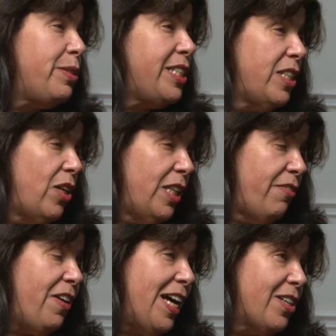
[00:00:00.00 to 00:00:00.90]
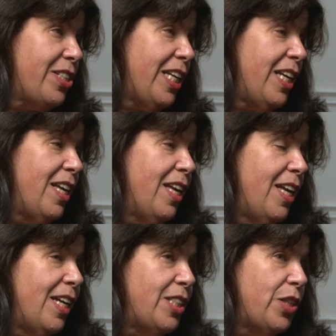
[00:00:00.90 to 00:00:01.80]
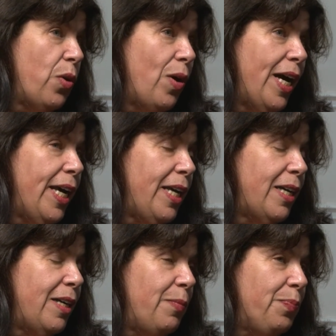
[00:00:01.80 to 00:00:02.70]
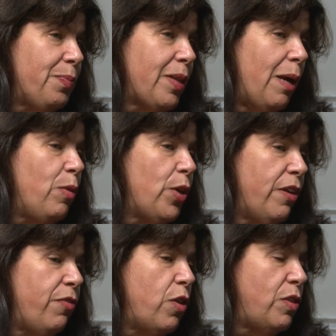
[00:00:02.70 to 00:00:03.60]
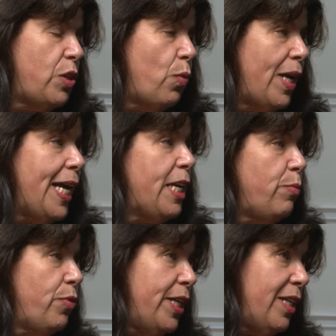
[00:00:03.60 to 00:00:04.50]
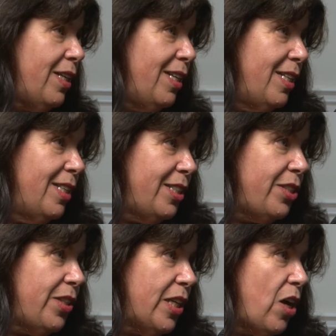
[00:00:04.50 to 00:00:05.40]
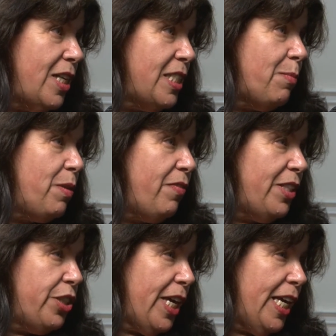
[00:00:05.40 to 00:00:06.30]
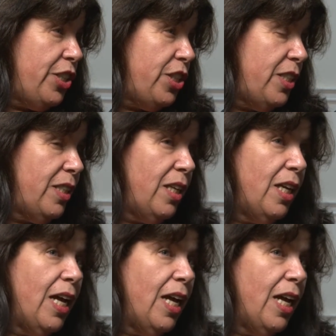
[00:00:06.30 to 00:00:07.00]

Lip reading: I'm still on the faculty. So I'm looking forward to what I can bring to the concept of education.